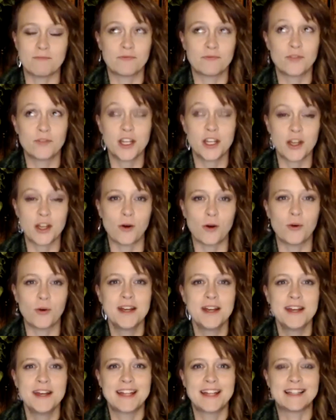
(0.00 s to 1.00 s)
video,
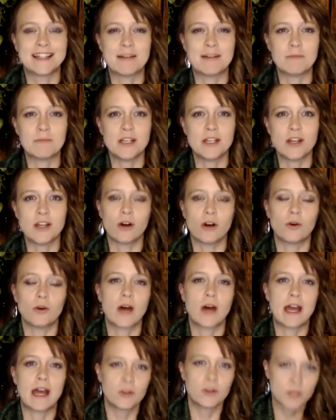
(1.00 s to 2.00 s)
let me
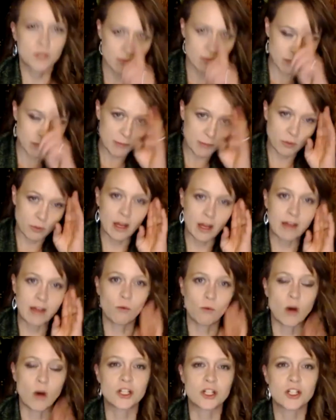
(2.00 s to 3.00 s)
know. I know some people have
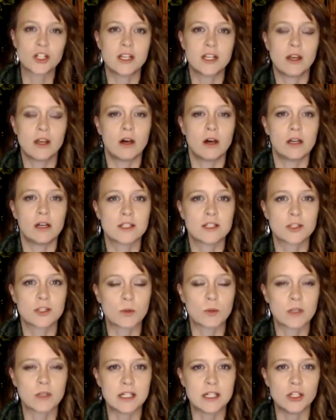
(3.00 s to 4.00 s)
watched it
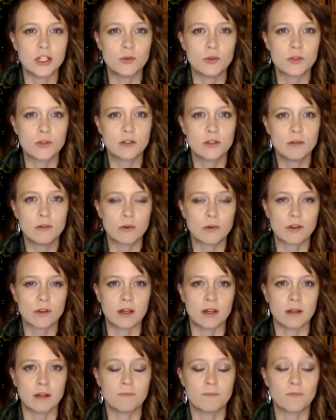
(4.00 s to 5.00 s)
solely in YouTube where
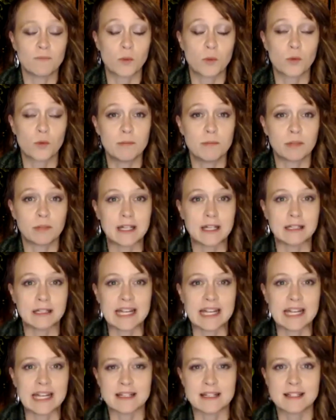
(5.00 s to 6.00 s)
the replay
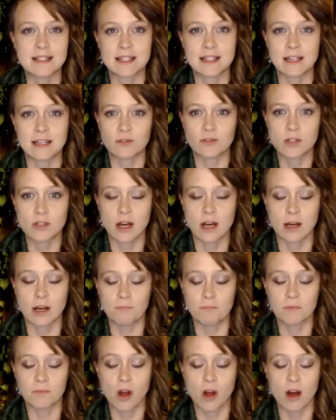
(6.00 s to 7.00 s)
link is, and
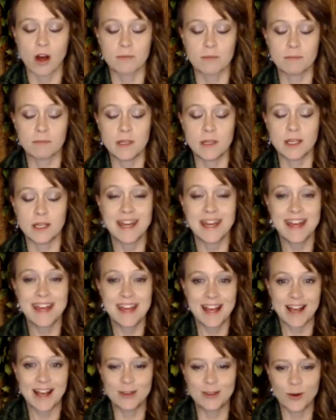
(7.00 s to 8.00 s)
caught me
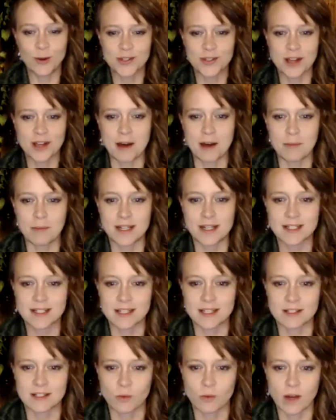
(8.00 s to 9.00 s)
in those comments
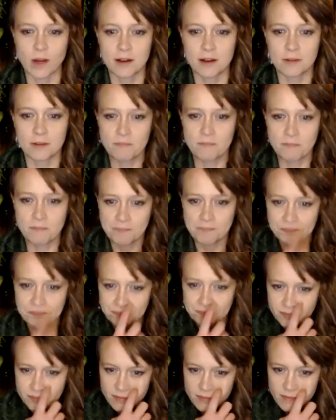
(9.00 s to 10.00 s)
as well.
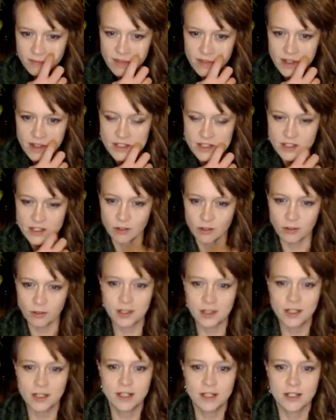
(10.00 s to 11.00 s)
So
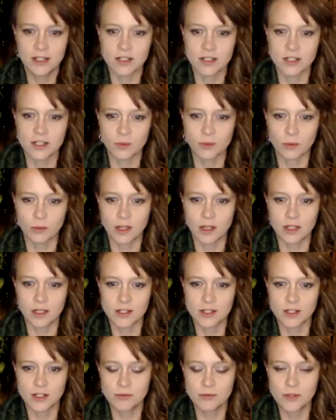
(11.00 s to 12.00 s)
just want
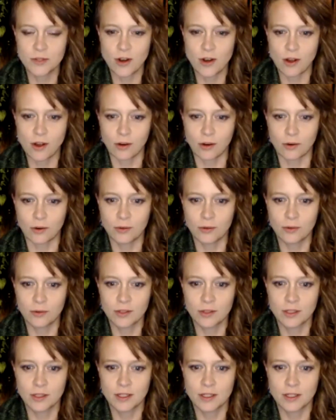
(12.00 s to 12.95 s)
to know.